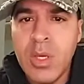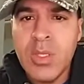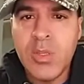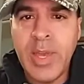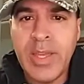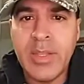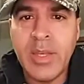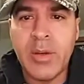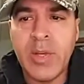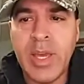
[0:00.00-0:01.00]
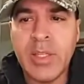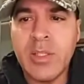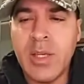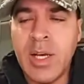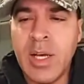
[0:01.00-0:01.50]
So hang in there,
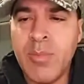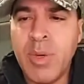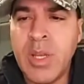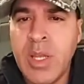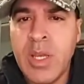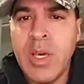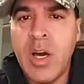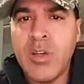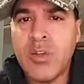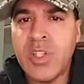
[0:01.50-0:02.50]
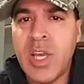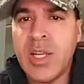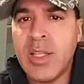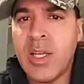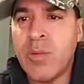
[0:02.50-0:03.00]
okay? But understanding that